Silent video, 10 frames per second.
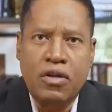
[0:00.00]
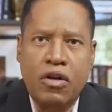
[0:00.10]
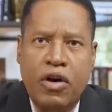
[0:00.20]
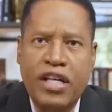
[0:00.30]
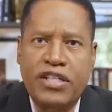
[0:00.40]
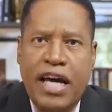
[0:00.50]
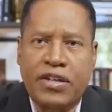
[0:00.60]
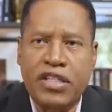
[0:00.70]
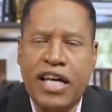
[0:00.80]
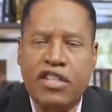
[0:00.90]
You know, and Zach,
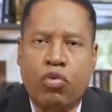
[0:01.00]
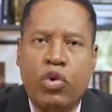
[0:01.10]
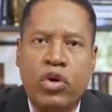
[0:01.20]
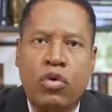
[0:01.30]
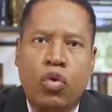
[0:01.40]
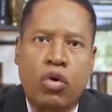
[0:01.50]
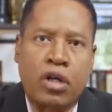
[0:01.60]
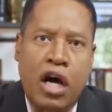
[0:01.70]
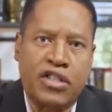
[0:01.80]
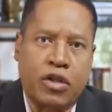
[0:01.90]
this has real world
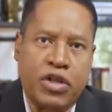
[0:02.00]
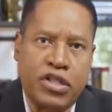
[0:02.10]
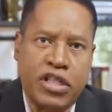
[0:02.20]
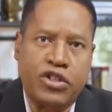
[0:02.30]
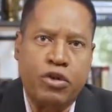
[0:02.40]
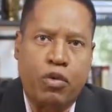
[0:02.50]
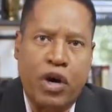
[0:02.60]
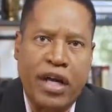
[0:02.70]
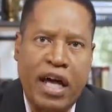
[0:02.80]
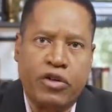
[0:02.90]
consequences, as you
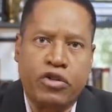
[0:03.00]
point out.